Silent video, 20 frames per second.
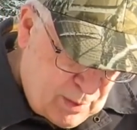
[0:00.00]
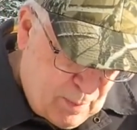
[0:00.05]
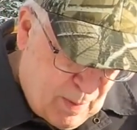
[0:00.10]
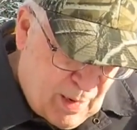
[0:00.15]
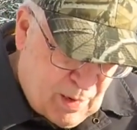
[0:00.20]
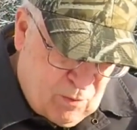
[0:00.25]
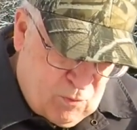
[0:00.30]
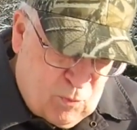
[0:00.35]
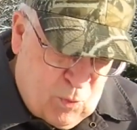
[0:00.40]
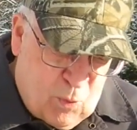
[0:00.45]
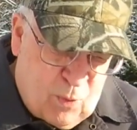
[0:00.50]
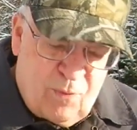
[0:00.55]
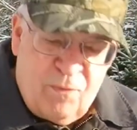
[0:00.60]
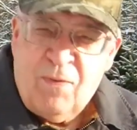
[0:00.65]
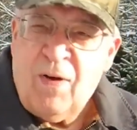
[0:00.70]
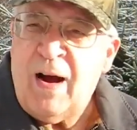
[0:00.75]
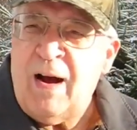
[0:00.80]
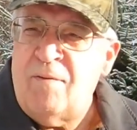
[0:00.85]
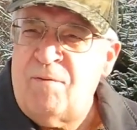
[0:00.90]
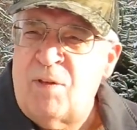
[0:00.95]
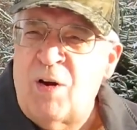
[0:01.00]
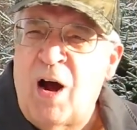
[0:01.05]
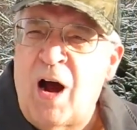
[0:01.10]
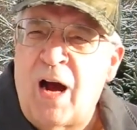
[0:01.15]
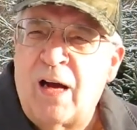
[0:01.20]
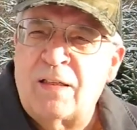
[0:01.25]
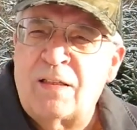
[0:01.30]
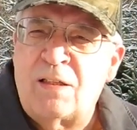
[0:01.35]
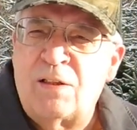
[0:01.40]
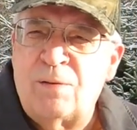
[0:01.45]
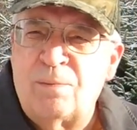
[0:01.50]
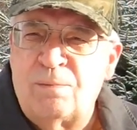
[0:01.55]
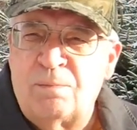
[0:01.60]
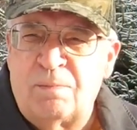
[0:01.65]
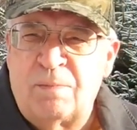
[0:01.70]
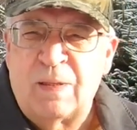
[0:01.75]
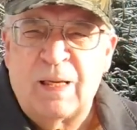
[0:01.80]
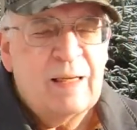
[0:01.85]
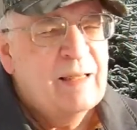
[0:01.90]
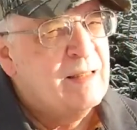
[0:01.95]
at about 4 or 5 knots.
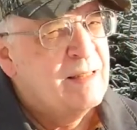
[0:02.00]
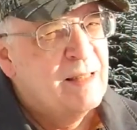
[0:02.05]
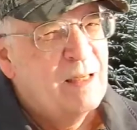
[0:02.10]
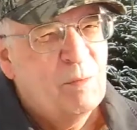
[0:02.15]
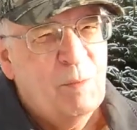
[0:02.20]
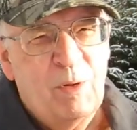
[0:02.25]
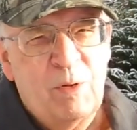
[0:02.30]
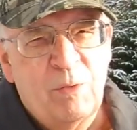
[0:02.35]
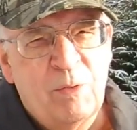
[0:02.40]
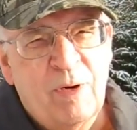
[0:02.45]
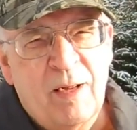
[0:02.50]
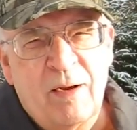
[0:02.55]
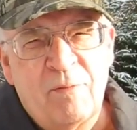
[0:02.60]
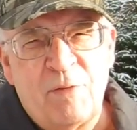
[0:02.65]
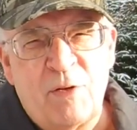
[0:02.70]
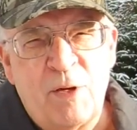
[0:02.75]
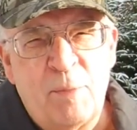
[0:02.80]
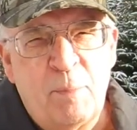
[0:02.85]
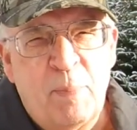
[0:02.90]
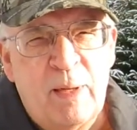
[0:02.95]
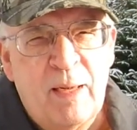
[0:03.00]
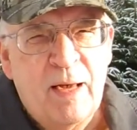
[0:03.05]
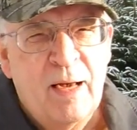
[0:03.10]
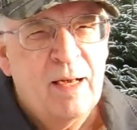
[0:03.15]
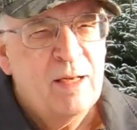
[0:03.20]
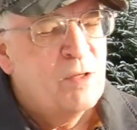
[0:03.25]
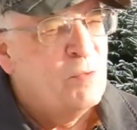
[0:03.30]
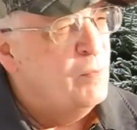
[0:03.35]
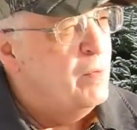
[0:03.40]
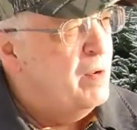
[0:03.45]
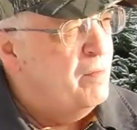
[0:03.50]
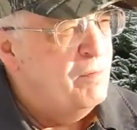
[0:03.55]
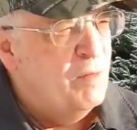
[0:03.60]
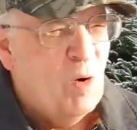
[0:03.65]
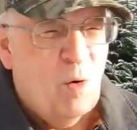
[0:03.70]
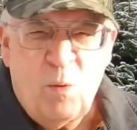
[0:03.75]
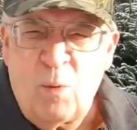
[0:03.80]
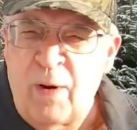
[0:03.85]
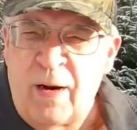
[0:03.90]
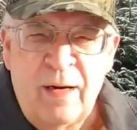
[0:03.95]
Like I said, we don't have GPS. We have
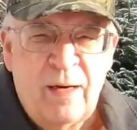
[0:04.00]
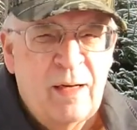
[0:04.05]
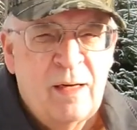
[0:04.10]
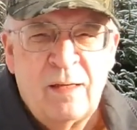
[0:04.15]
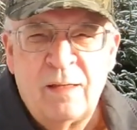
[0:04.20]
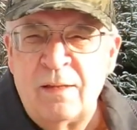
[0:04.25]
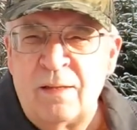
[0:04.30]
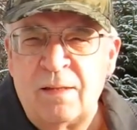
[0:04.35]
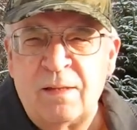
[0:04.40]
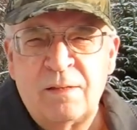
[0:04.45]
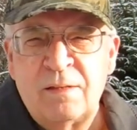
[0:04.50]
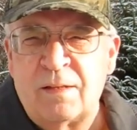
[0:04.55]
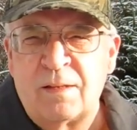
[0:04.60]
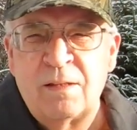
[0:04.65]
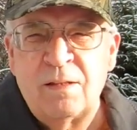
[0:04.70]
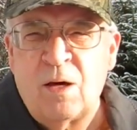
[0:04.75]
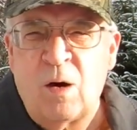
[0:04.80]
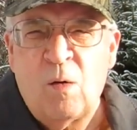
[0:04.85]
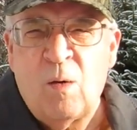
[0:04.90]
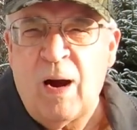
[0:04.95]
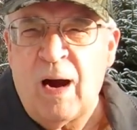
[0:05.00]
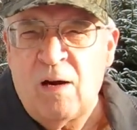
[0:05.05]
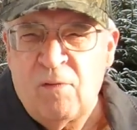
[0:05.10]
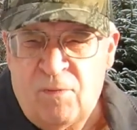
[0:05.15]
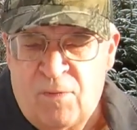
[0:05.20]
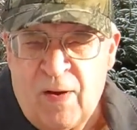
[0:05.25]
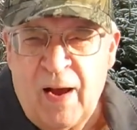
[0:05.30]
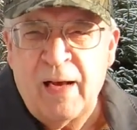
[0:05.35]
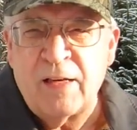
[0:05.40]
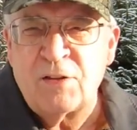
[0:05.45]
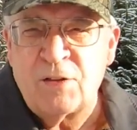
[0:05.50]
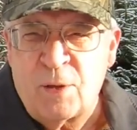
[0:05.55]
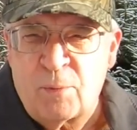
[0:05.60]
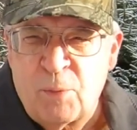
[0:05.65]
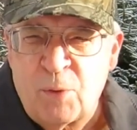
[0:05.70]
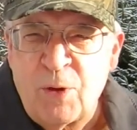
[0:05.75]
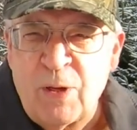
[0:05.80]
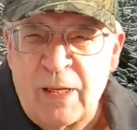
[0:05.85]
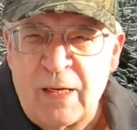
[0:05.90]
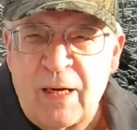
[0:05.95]
no way to know how fast
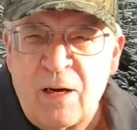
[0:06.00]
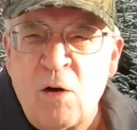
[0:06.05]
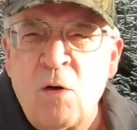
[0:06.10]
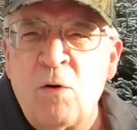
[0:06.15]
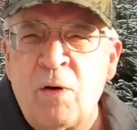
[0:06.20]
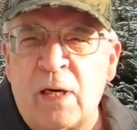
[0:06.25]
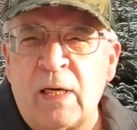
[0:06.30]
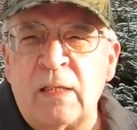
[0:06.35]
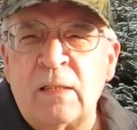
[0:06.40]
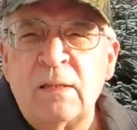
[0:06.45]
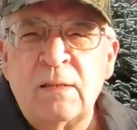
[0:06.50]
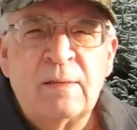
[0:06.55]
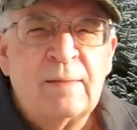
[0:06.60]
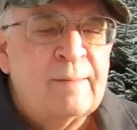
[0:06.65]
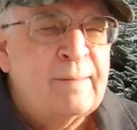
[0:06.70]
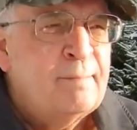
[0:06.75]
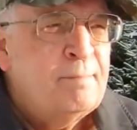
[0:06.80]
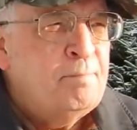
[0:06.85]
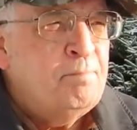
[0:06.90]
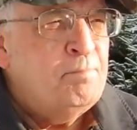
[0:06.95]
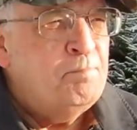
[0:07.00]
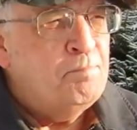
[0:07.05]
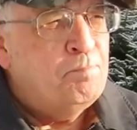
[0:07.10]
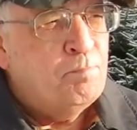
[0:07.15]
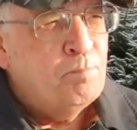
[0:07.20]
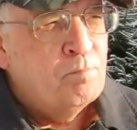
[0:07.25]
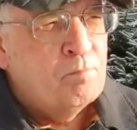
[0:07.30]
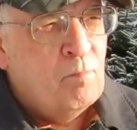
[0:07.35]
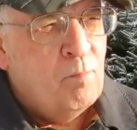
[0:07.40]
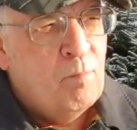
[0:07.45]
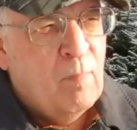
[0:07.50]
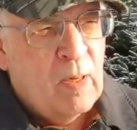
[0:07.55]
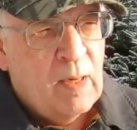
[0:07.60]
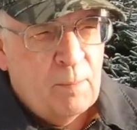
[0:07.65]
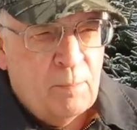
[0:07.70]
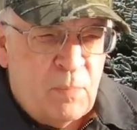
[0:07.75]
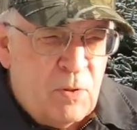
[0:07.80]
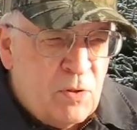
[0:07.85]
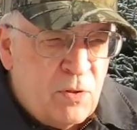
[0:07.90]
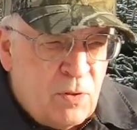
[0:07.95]
I'm really going. But
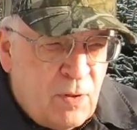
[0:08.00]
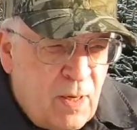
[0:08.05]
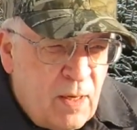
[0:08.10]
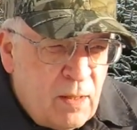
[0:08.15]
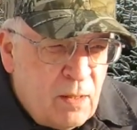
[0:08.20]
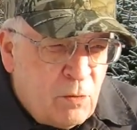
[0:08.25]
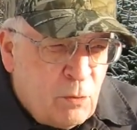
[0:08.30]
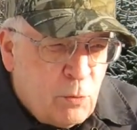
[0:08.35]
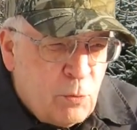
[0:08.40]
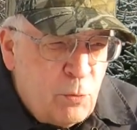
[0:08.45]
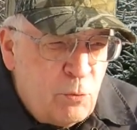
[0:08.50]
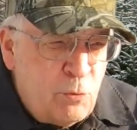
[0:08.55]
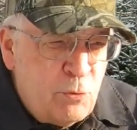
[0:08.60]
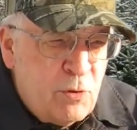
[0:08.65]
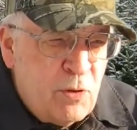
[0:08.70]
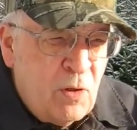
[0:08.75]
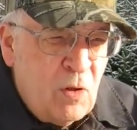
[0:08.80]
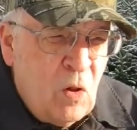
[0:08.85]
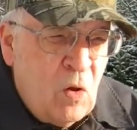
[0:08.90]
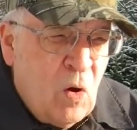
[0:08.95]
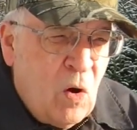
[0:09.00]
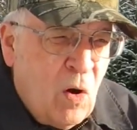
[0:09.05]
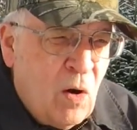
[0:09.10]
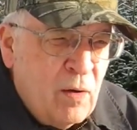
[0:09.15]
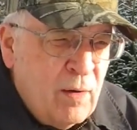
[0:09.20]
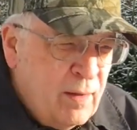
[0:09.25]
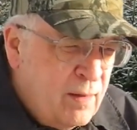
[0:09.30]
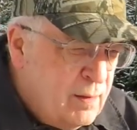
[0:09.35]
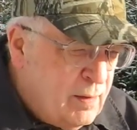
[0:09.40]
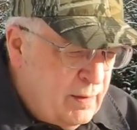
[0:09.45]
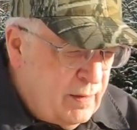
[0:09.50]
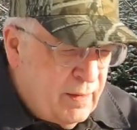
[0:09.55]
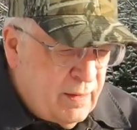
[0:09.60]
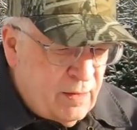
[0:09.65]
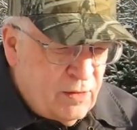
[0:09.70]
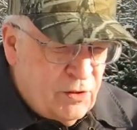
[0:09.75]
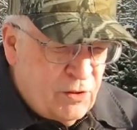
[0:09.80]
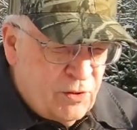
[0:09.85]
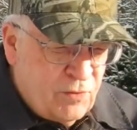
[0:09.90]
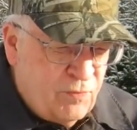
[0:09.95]
I'm just kind of cruising along, and you
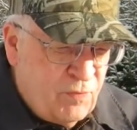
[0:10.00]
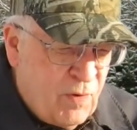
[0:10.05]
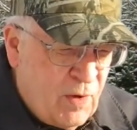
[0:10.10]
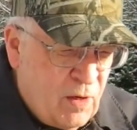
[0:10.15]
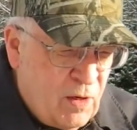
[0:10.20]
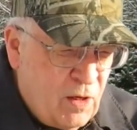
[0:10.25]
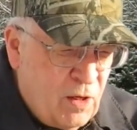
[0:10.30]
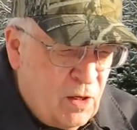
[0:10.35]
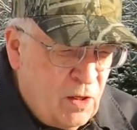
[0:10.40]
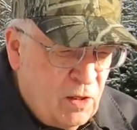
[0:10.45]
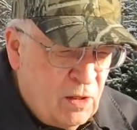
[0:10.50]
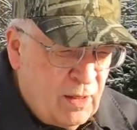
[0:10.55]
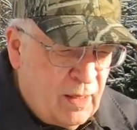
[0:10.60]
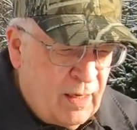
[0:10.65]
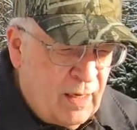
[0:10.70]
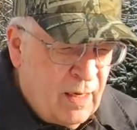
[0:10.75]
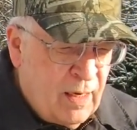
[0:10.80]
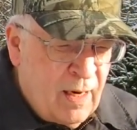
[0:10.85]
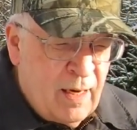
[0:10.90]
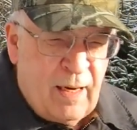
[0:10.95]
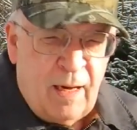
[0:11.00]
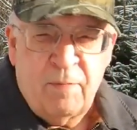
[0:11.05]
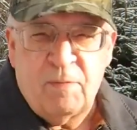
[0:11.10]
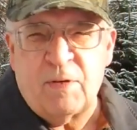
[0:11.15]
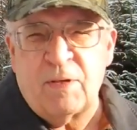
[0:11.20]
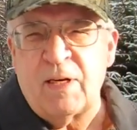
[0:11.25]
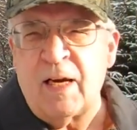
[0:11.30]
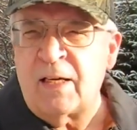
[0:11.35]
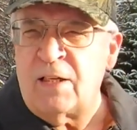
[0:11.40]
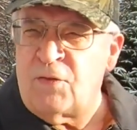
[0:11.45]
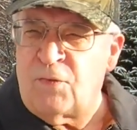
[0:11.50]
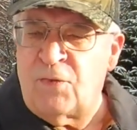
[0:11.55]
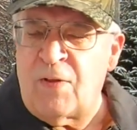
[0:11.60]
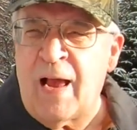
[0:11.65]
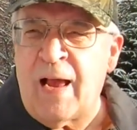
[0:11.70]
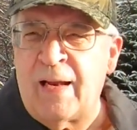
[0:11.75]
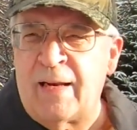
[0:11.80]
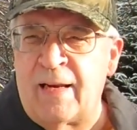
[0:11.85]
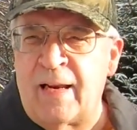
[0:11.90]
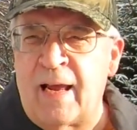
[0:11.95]
can just barely... It was a nice
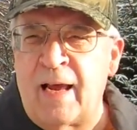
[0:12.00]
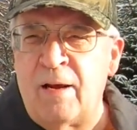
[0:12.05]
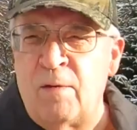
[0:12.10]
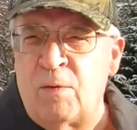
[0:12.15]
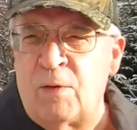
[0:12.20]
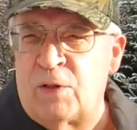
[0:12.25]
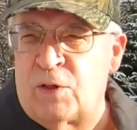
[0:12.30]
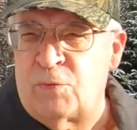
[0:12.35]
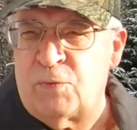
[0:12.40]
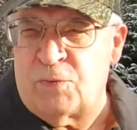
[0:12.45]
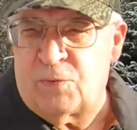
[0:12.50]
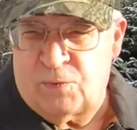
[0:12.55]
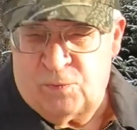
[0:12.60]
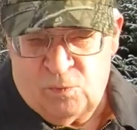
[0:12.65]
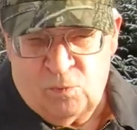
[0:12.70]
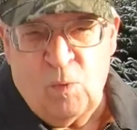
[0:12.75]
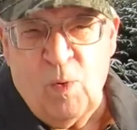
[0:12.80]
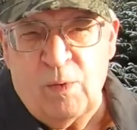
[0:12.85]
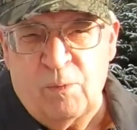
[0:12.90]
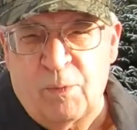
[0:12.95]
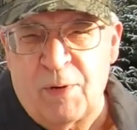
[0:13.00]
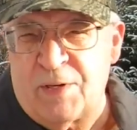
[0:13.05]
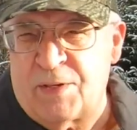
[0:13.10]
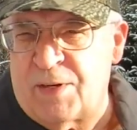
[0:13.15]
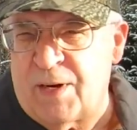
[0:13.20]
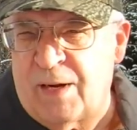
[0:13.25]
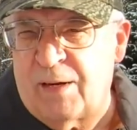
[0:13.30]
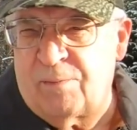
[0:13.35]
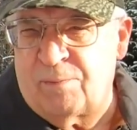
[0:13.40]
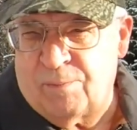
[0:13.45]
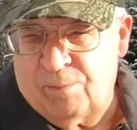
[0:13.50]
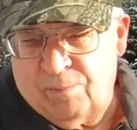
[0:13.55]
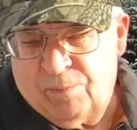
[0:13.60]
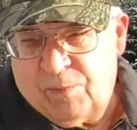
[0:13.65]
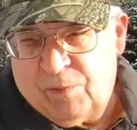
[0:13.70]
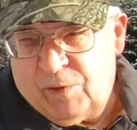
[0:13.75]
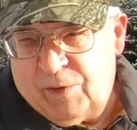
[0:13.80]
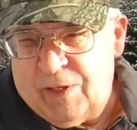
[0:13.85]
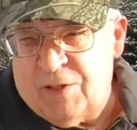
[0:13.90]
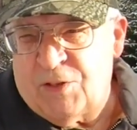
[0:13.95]
flat day, which is one reason I
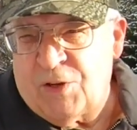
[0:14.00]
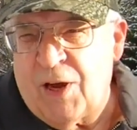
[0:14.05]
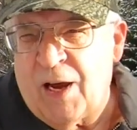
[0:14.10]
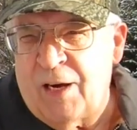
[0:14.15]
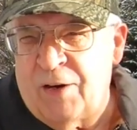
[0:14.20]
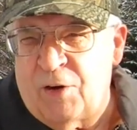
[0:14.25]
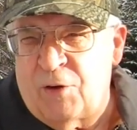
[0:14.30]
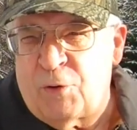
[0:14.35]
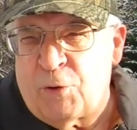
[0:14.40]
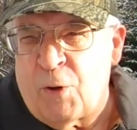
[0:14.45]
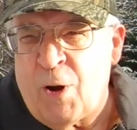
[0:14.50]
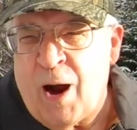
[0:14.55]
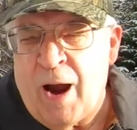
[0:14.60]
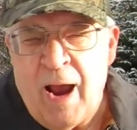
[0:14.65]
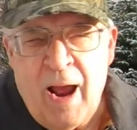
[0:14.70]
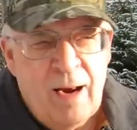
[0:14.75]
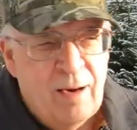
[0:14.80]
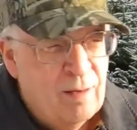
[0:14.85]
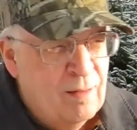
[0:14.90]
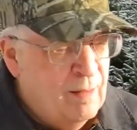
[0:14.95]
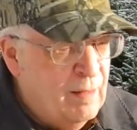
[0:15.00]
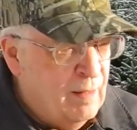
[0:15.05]
decided to try it.